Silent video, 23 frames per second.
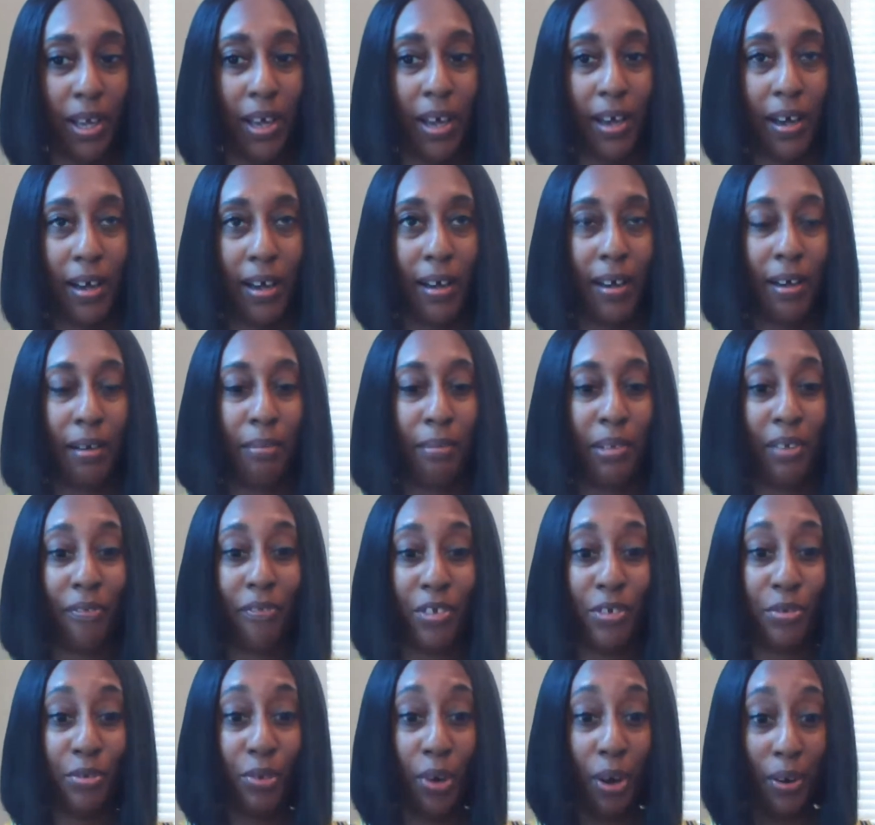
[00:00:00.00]
If
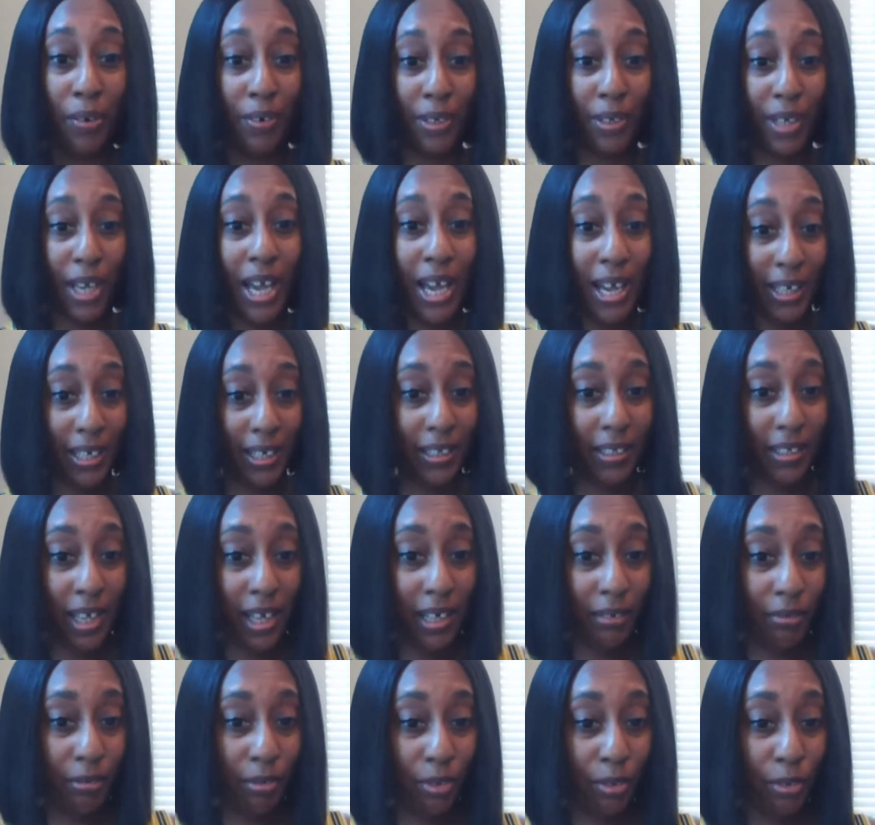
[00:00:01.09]
you are not in
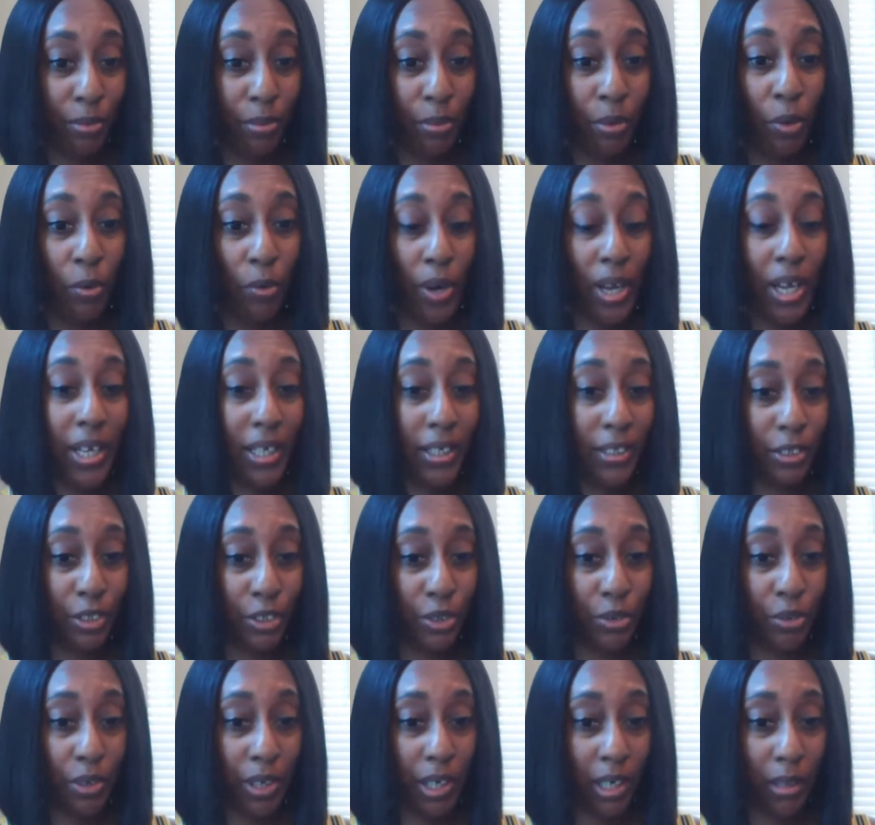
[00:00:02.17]
that group, go ahead and
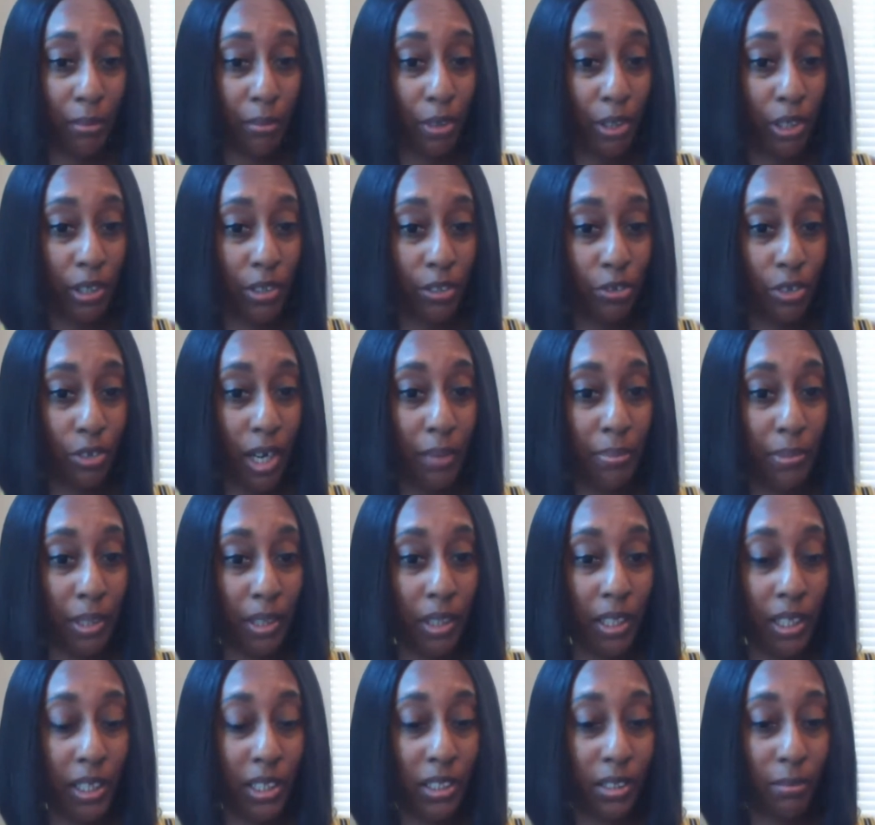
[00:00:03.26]
join. I'm going to drop the
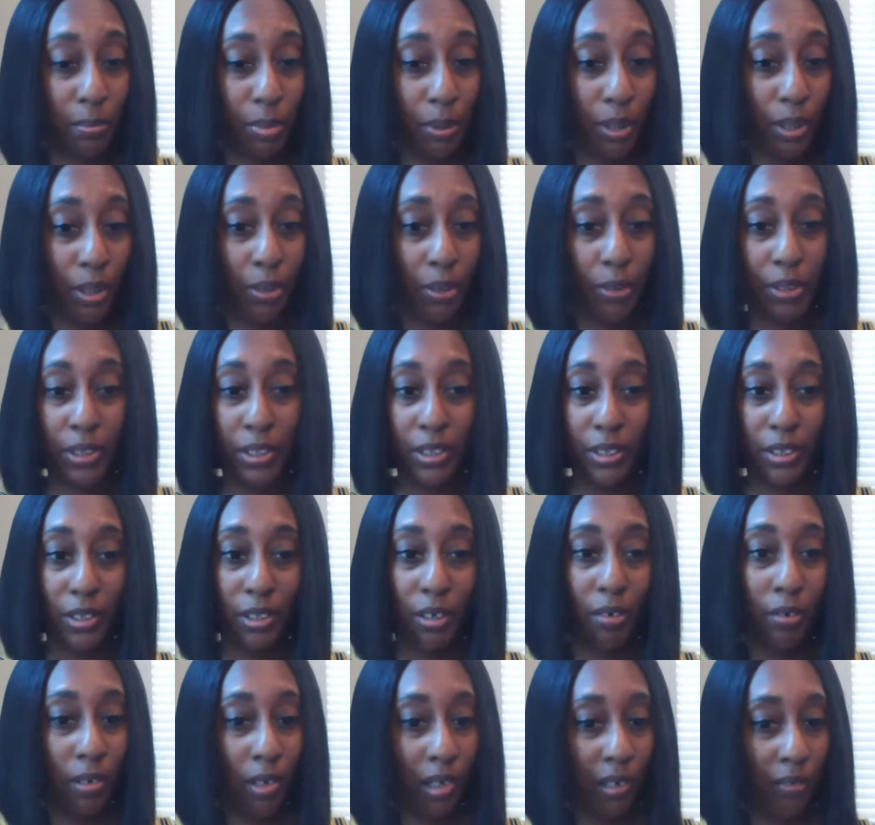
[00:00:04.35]
link below. It's a
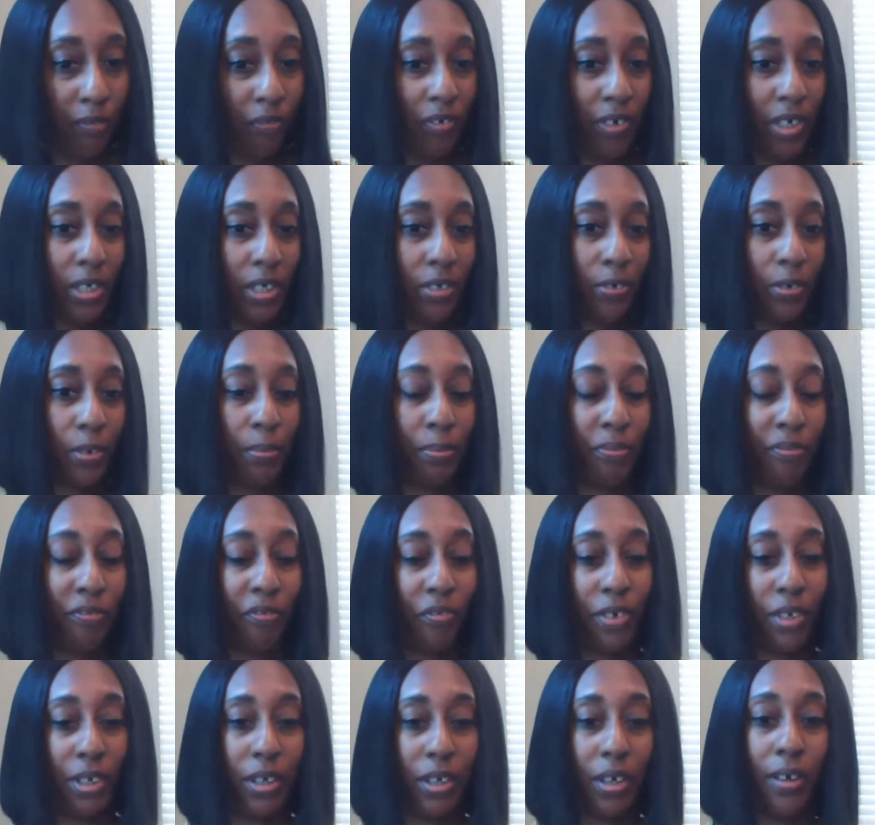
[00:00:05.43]
totally free group
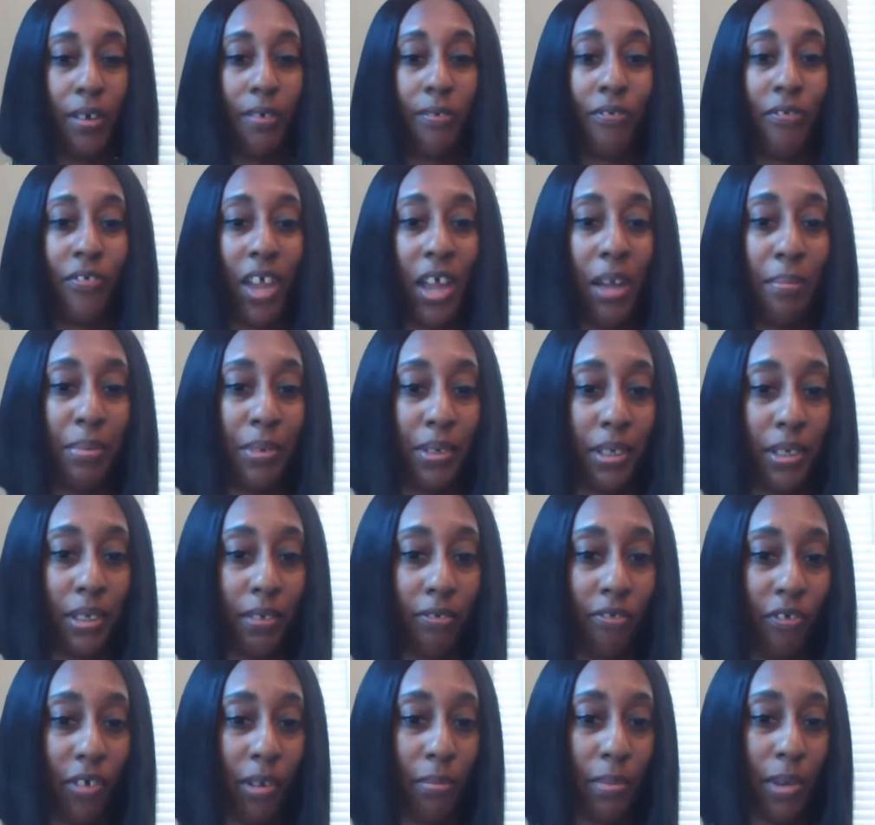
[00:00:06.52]
full of
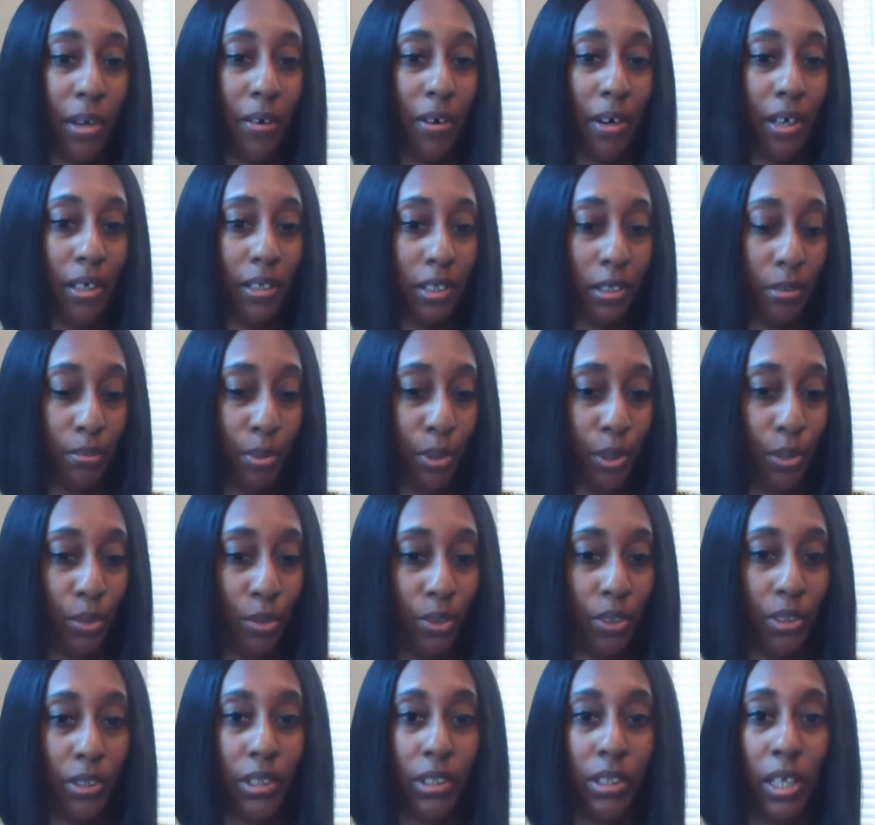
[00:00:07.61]
fabulous female
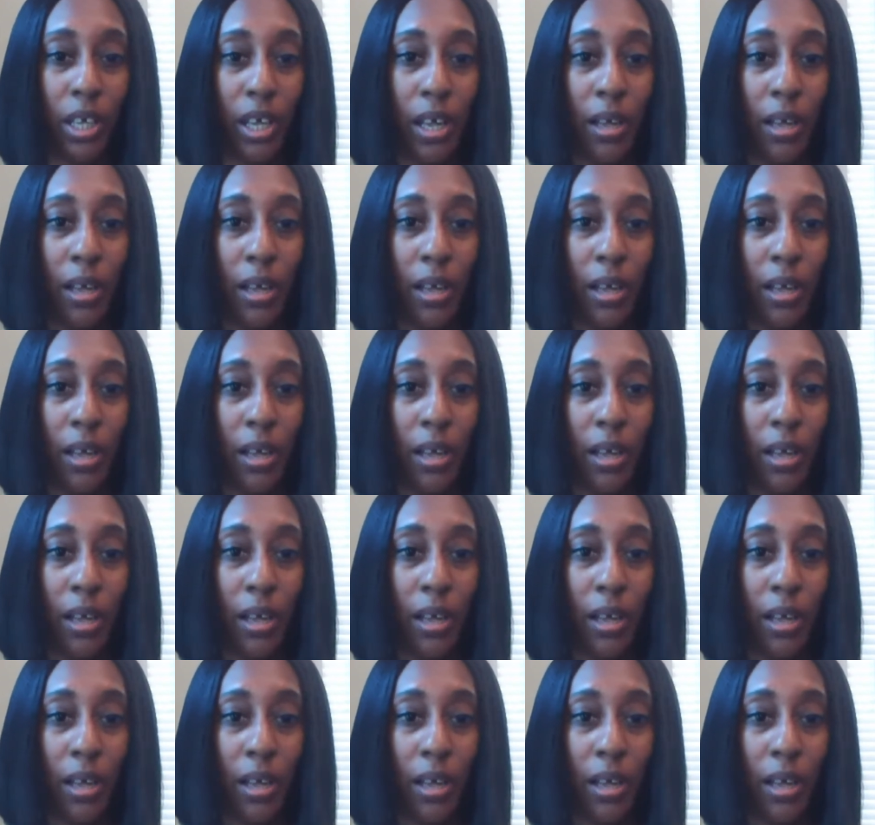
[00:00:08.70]
entrepreneurs.